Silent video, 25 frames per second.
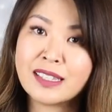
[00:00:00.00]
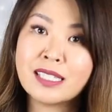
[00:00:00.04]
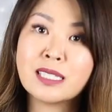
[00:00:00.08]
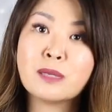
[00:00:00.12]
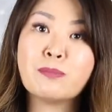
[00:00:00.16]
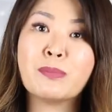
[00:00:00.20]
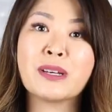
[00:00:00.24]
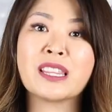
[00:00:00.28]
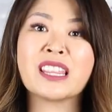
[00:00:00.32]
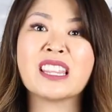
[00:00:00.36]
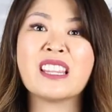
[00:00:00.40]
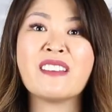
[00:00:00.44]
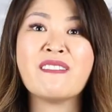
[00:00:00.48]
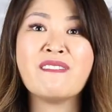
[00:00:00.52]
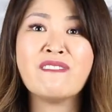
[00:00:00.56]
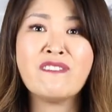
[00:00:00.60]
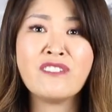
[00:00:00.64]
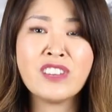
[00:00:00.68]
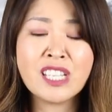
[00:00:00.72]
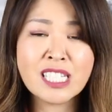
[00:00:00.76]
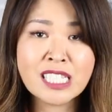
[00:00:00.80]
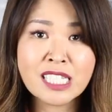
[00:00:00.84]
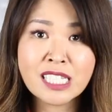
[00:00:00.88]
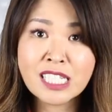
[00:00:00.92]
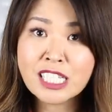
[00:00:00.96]
this, but the
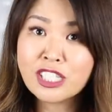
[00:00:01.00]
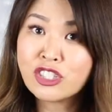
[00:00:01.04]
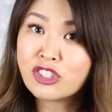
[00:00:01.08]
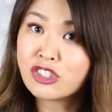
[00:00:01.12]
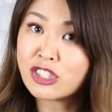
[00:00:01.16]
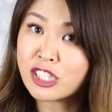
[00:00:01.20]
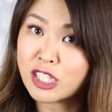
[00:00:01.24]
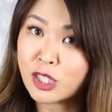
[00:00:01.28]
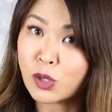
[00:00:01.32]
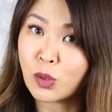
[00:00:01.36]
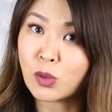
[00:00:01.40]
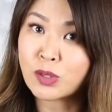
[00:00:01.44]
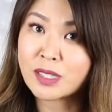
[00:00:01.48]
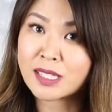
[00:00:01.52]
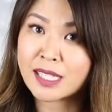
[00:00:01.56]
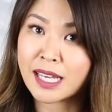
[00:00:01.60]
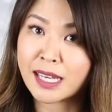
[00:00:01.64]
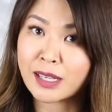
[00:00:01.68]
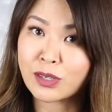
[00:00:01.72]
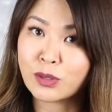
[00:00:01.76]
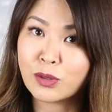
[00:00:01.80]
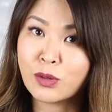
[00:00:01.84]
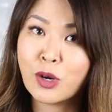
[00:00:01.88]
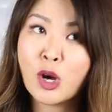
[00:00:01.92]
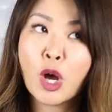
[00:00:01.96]
vintage Dior
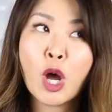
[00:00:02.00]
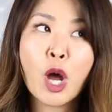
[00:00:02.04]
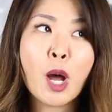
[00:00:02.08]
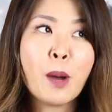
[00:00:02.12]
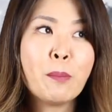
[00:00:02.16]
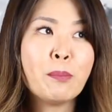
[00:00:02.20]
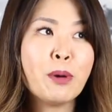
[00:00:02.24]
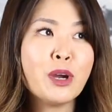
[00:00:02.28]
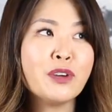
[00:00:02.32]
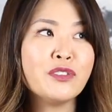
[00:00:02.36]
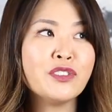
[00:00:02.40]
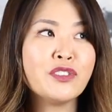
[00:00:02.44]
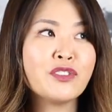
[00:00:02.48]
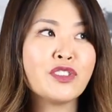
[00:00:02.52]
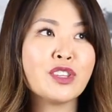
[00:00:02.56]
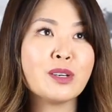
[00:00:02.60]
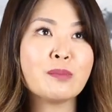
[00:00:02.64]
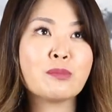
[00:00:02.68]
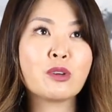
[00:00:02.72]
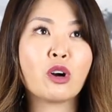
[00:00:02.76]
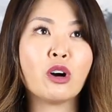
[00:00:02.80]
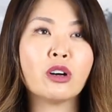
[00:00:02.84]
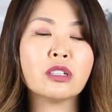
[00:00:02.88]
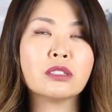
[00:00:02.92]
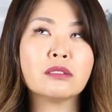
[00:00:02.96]
saddle, both of
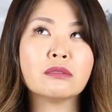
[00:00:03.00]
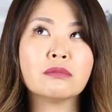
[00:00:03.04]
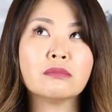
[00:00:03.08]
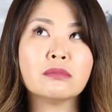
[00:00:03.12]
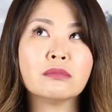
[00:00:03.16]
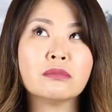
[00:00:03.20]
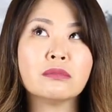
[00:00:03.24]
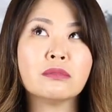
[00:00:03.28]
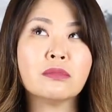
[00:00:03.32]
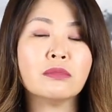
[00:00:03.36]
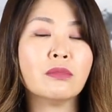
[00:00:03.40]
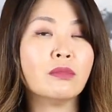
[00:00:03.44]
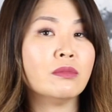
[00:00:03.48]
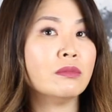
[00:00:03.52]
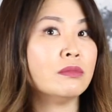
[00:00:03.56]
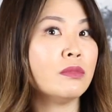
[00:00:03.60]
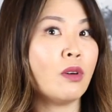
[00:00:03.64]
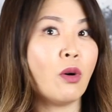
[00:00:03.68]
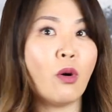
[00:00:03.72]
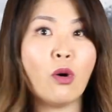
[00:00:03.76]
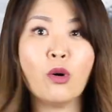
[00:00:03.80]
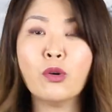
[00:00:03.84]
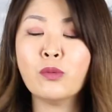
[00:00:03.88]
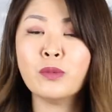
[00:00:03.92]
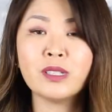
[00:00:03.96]
them got,
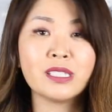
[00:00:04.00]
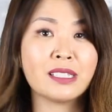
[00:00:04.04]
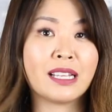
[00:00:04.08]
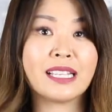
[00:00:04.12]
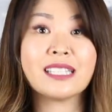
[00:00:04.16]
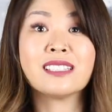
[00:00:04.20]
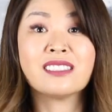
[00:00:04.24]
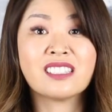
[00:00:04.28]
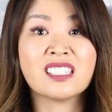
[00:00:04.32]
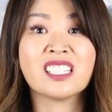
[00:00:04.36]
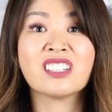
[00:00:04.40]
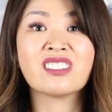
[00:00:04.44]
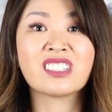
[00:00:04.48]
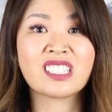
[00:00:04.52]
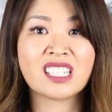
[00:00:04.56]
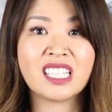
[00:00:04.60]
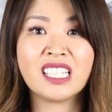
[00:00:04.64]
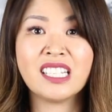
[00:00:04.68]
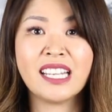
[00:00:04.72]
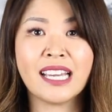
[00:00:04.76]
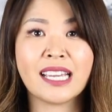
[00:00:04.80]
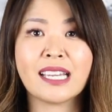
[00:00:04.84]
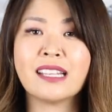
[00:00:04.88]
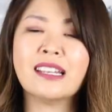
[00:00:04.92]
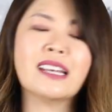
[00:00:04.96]
oh, like seriously
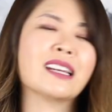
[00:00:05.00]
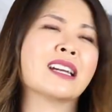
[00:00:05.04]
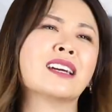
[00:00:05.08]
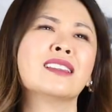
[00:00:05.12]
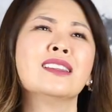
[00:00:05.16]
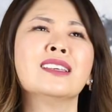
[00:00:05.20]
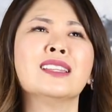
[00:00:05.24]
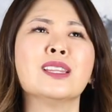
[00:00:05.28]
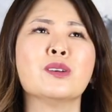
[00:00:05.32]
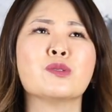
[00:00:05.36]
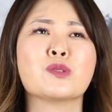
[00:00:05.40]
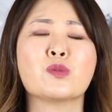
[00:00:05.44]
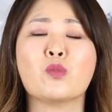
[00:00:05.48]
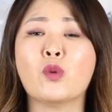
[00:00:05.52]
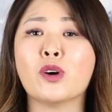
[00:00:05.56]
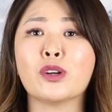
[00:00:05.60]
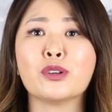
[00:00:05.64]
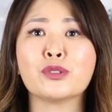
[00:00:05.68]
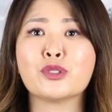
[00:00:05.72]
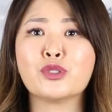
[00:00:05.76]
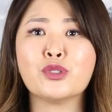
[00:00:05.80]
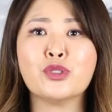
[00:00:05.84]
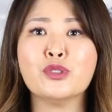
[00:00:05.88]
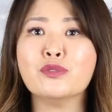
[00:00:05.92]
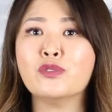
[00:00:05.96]
neck and neck. I think there was 1
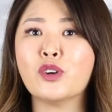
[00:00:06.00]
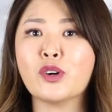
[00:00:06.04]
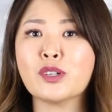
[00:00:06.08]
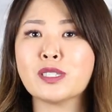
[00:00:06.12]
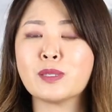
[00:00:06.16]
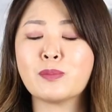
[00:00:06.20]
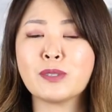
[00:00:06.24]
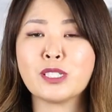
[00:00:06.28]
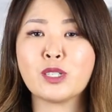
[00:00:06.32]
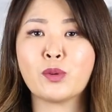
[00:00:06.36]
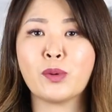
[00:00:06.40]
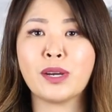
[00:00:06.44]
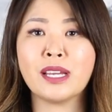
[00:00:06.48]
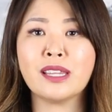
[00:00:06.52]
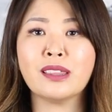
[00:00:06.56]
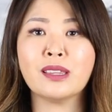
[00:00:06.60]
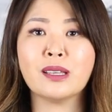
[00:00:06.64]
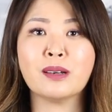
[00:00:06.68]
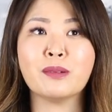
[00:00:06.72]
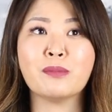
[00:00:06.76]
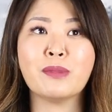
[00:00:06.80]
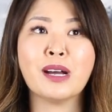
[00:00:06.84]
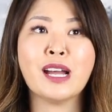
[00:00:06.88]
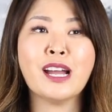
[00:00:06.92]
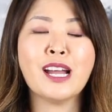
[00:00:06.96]
or 2 votes between
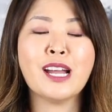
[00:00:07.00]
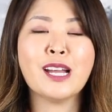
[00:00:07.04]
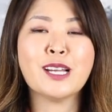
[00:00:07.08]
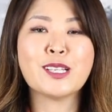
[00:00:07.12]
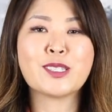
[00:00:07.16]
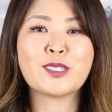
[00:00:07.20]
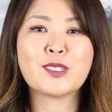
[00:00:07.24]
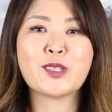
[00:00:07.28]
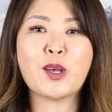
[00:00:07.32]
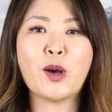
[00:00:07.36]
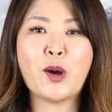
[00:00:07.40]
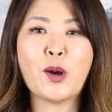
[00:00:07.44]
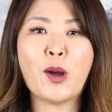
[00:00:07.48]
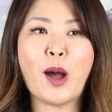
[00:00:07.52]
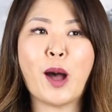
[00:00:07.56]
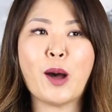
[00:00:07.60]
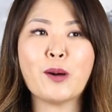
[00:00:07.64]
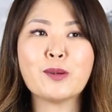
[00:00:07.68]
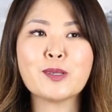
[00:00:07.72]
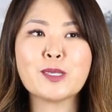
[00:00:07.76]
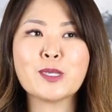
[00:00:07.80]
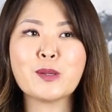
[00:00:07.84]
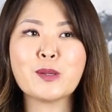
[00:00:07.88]
them. So I was